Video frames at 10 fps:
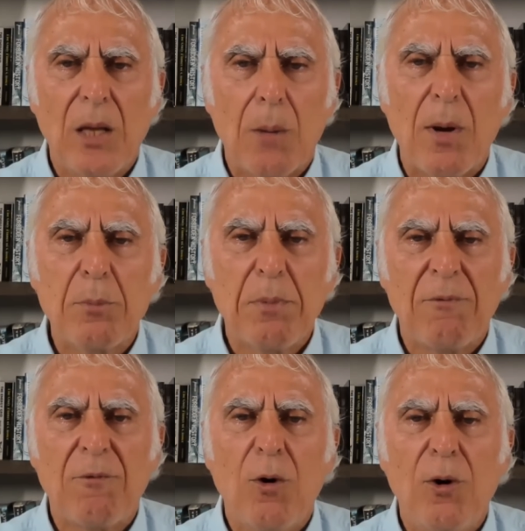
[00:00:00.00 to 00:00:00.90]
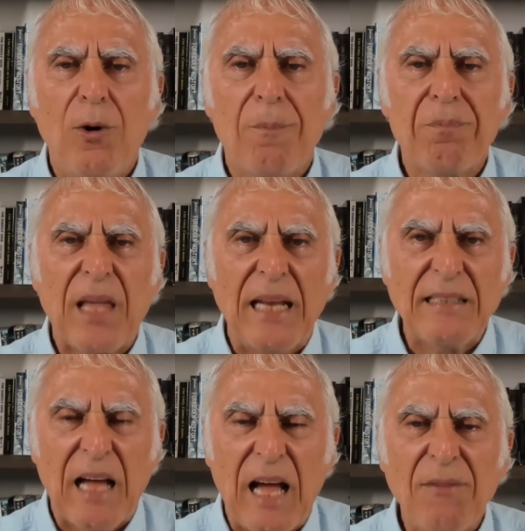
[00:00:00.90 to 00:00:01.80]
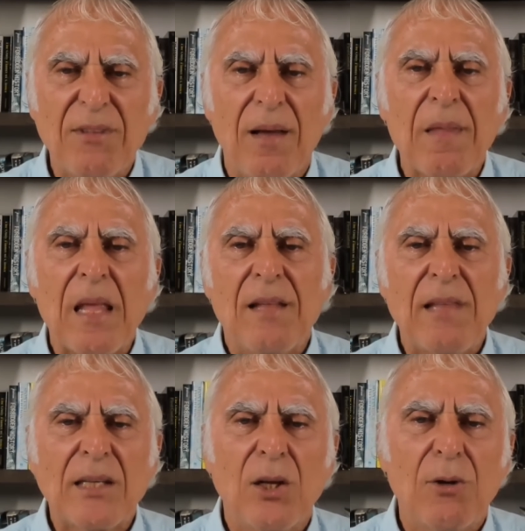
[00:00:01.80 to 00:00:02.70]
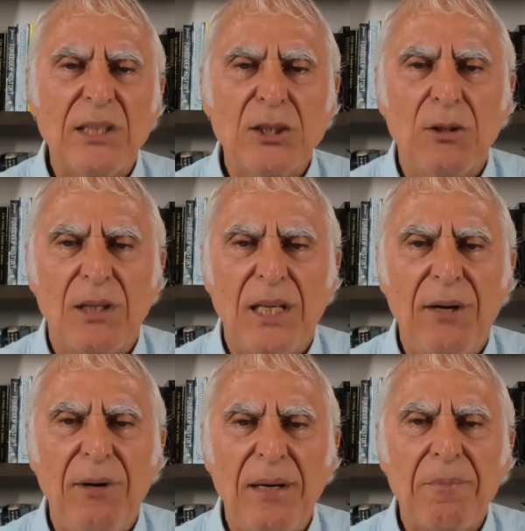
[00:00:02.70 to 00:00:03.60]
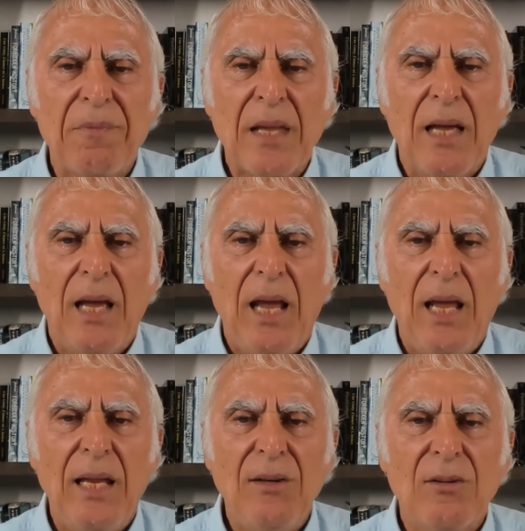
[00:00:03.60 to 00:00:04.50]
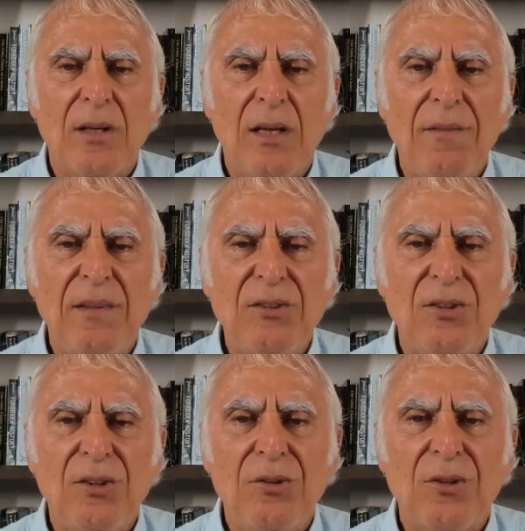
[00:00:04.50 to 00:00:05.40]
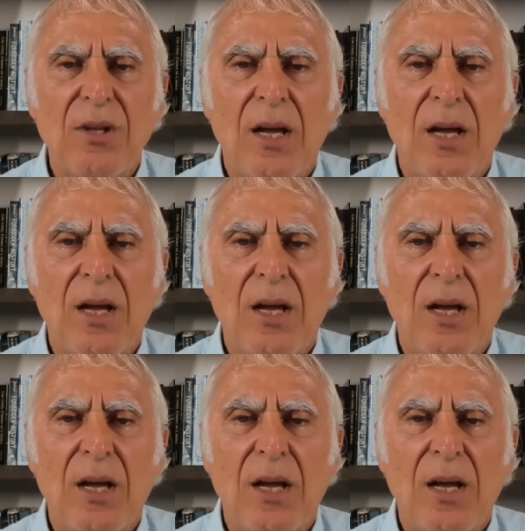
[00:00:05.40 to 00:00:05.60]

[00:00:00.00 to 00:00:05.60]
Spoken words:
you know, both before and after that congressional hearing. And this is